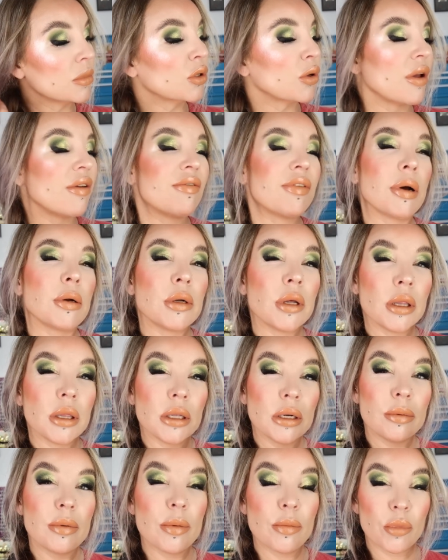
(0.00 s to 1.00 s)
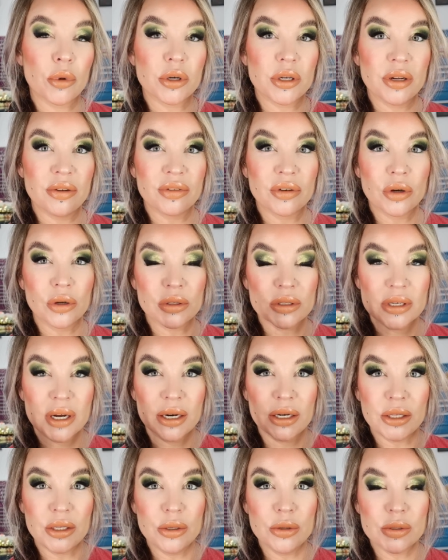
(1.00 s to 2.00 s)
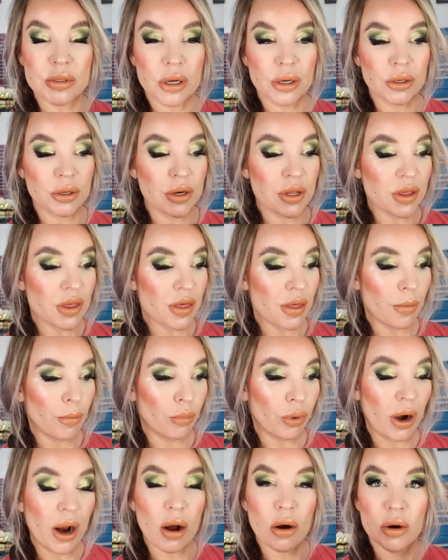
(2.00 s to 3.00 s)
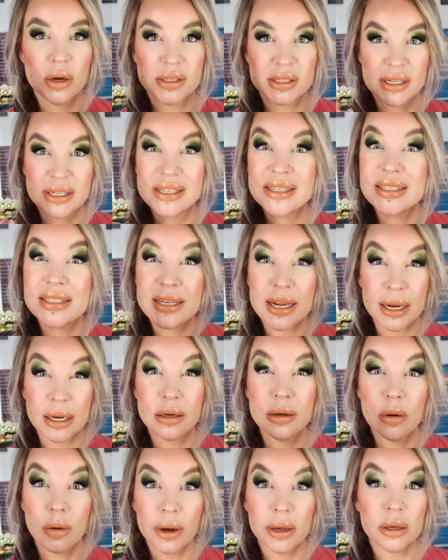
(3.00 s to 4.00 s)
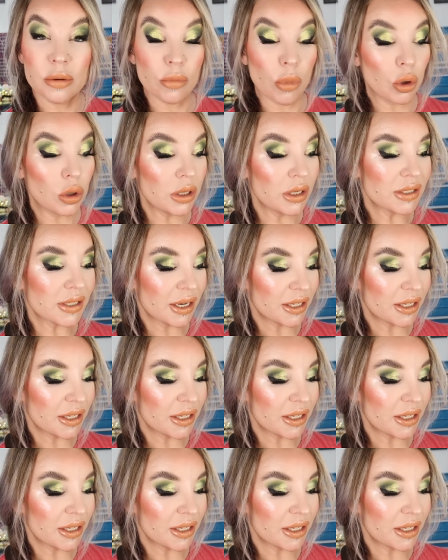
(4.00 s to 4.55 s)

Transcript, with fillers: so I found it a little bit more difficult to kind of use underneath the brow because it stayed quite emollient.